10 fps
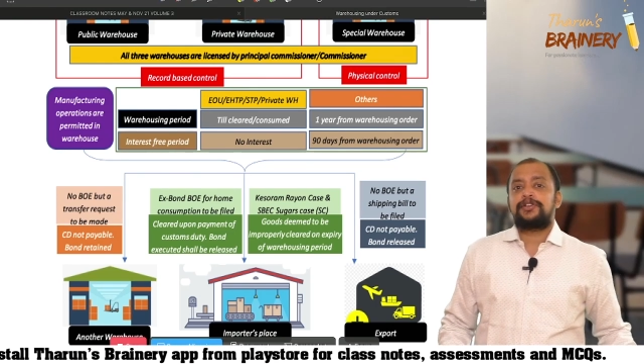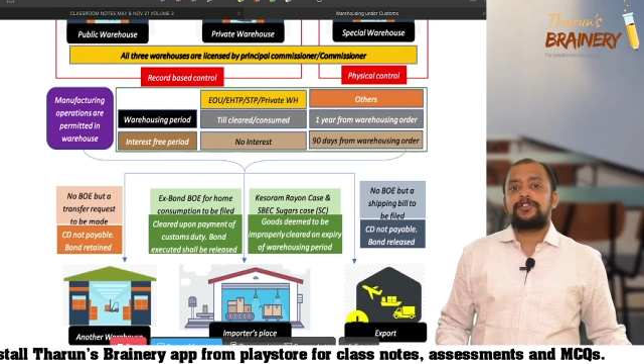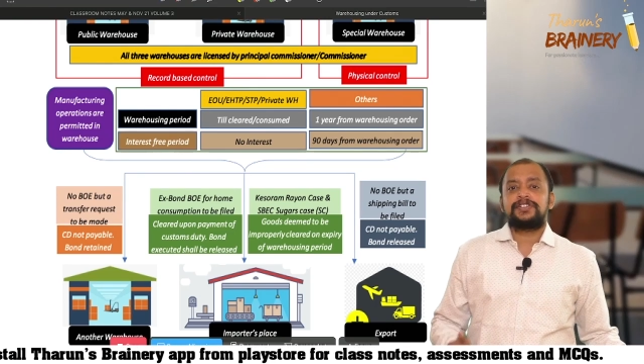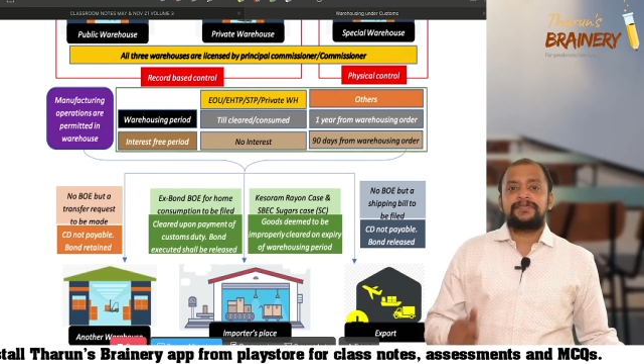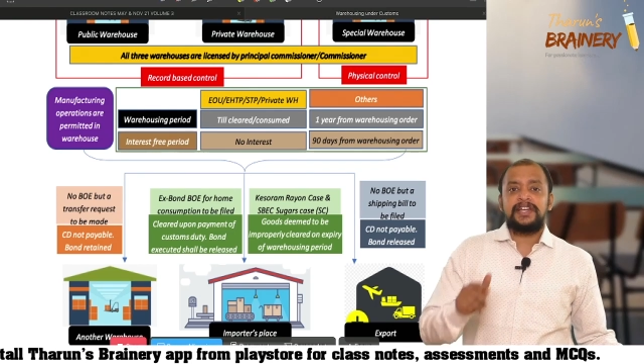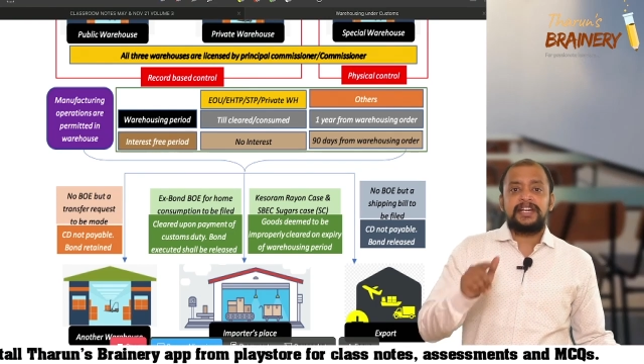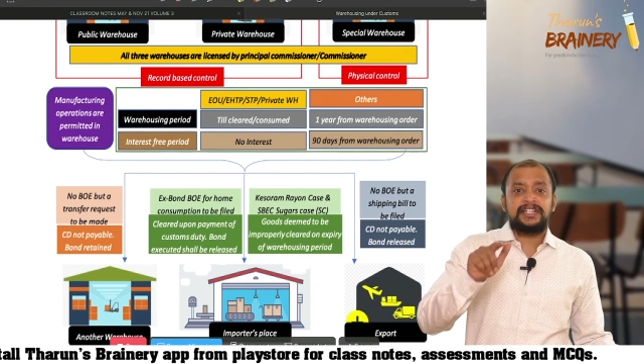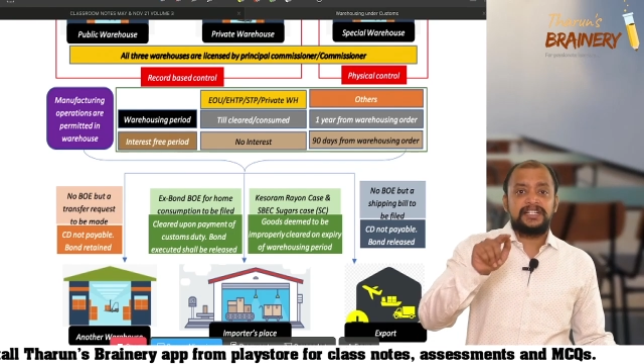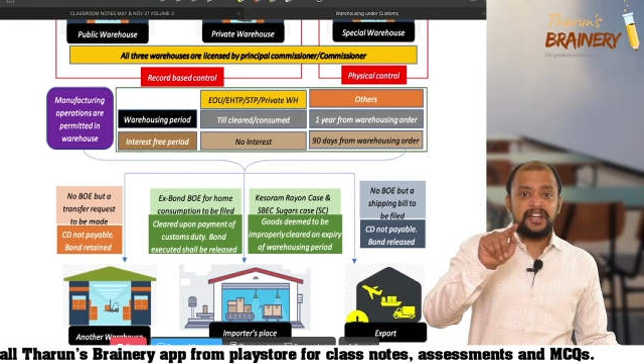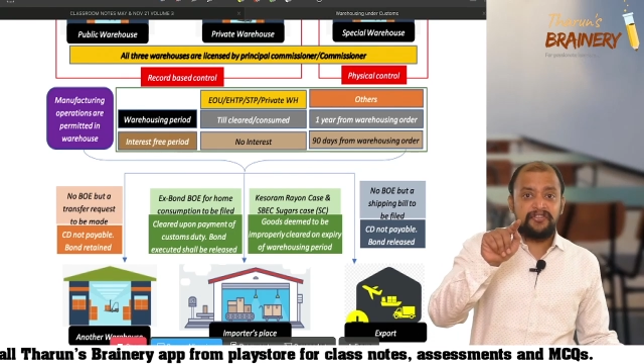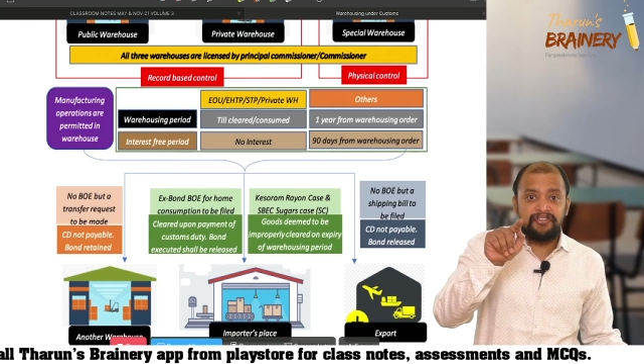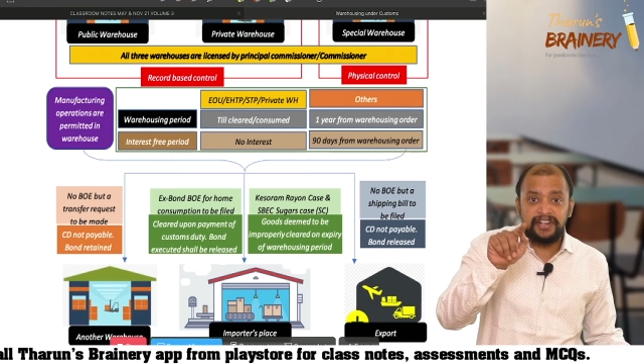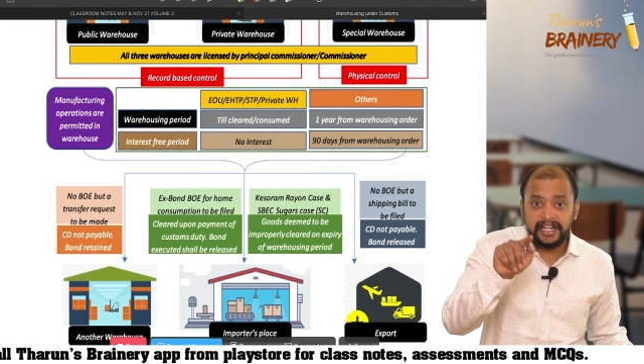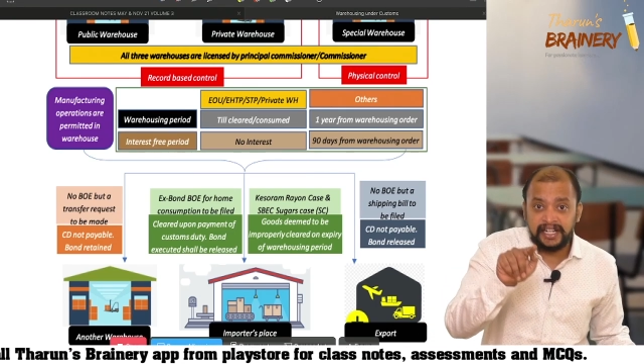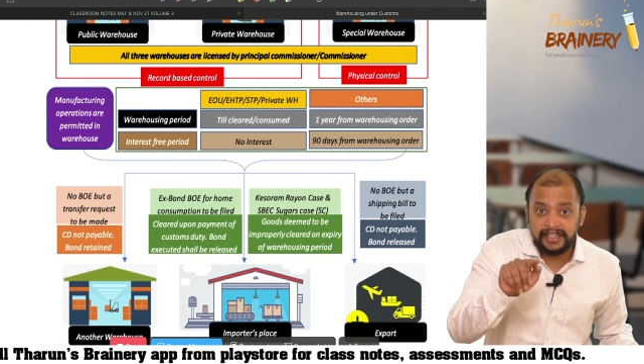Because we are
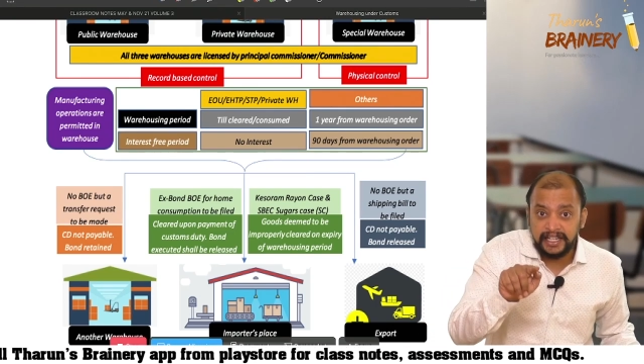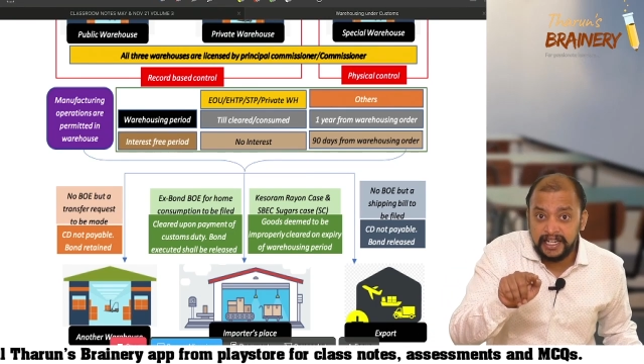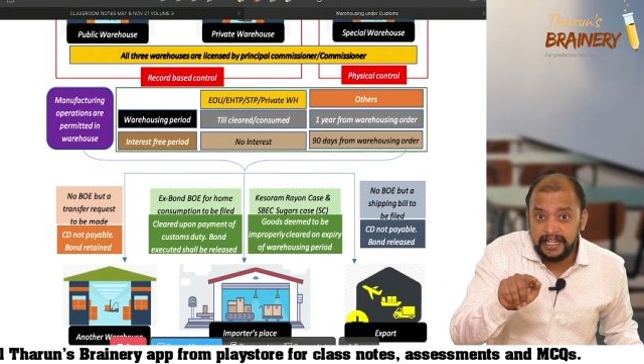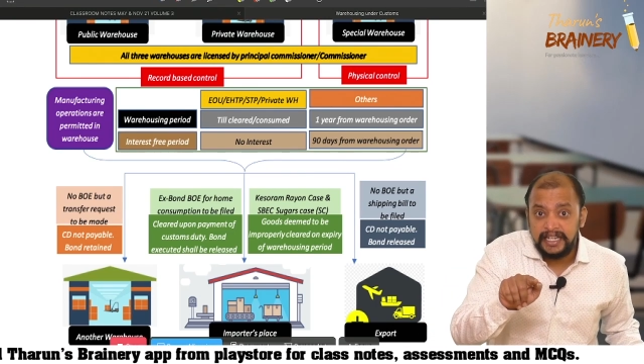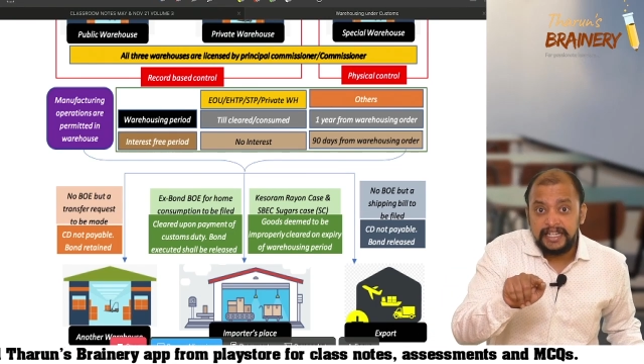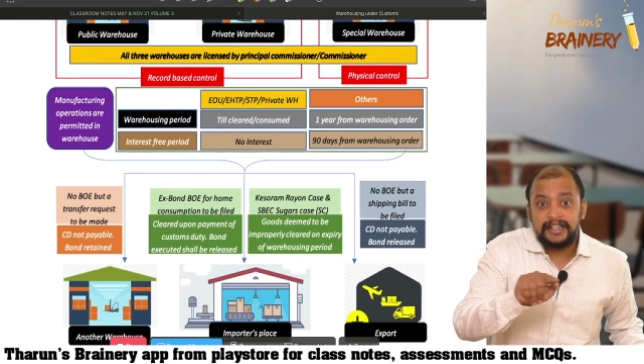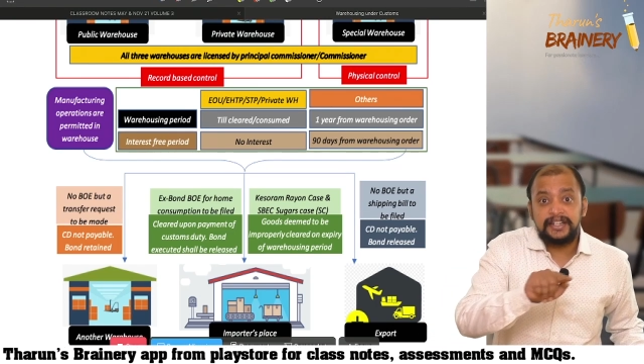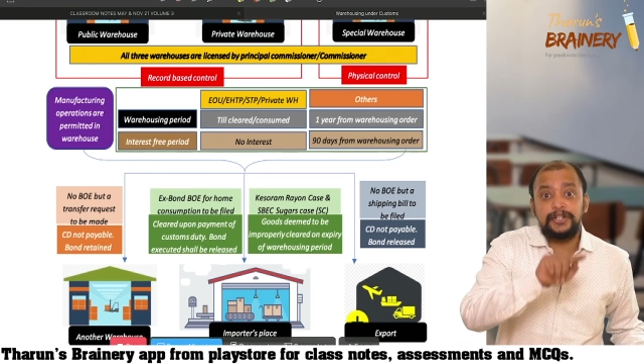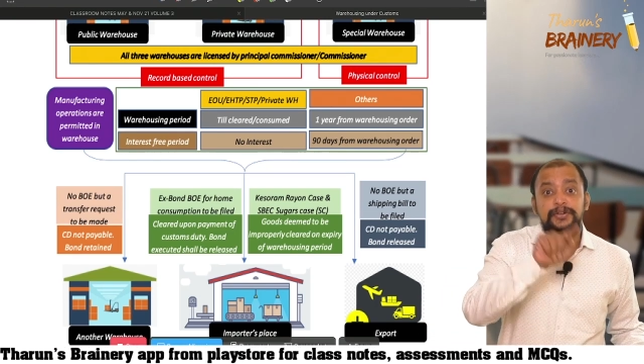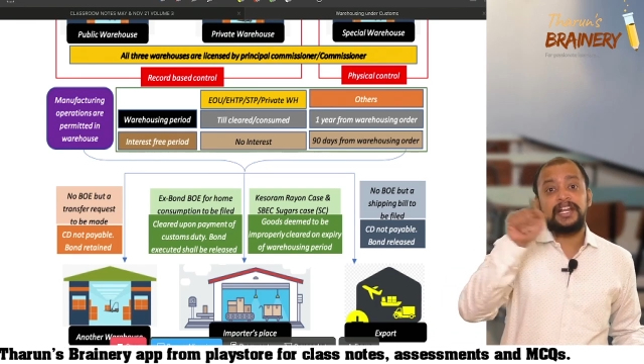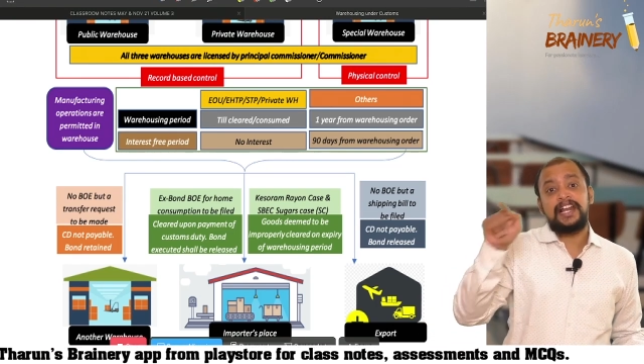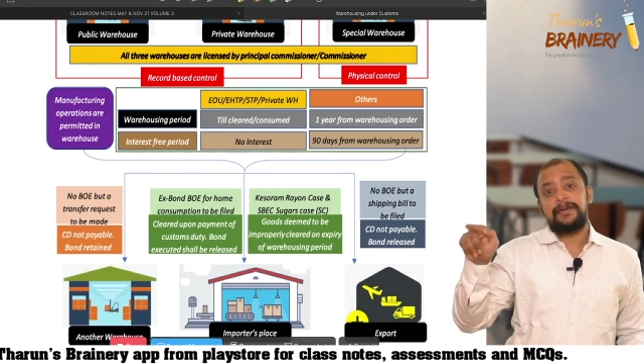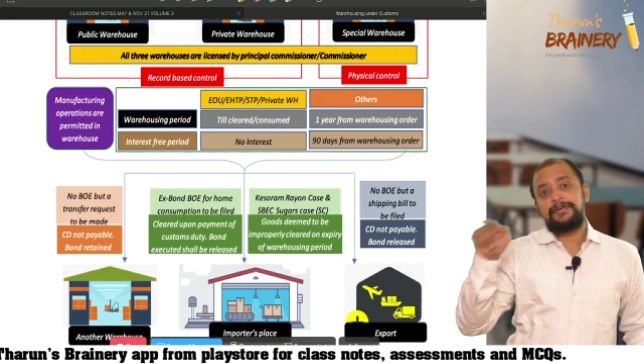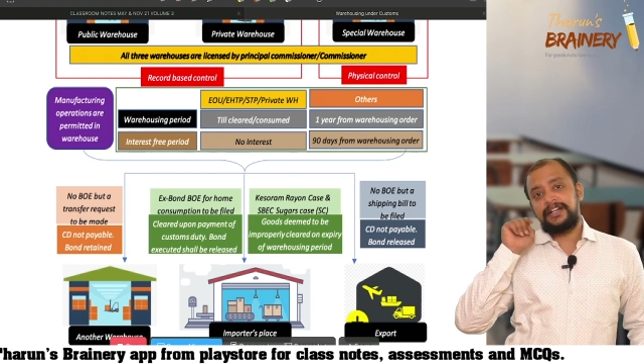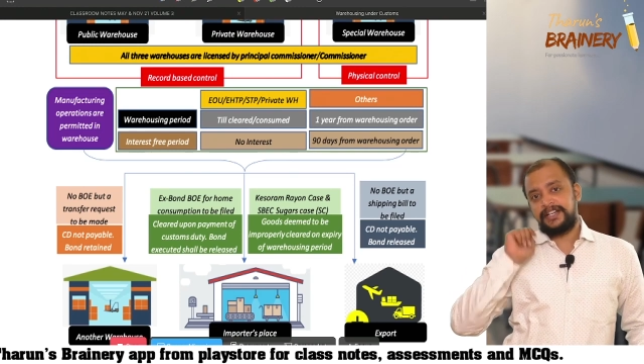deferring the duty
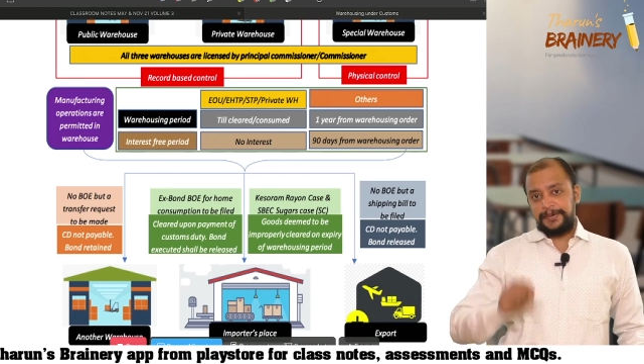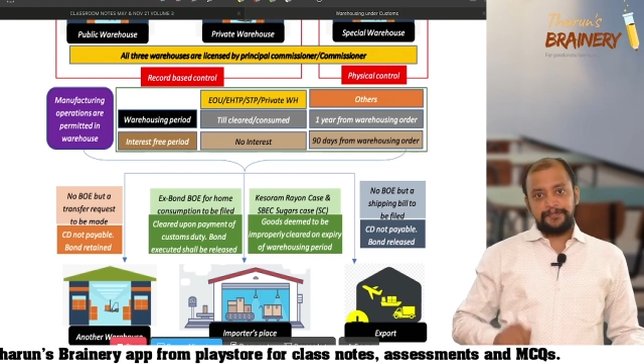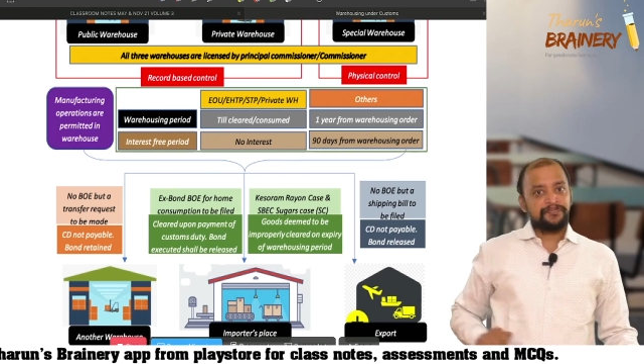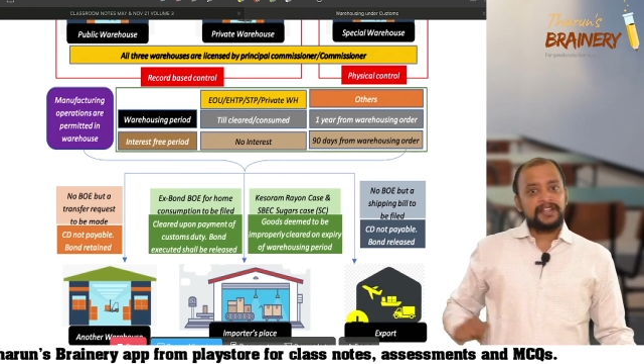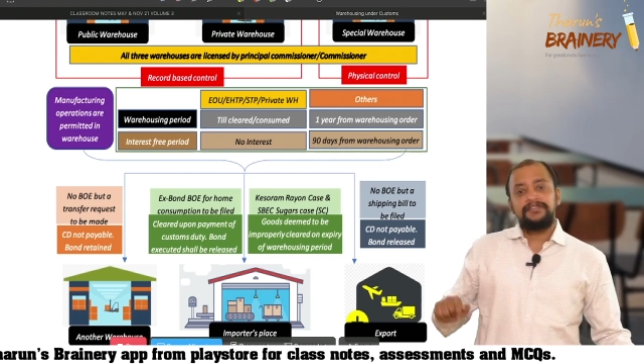liability.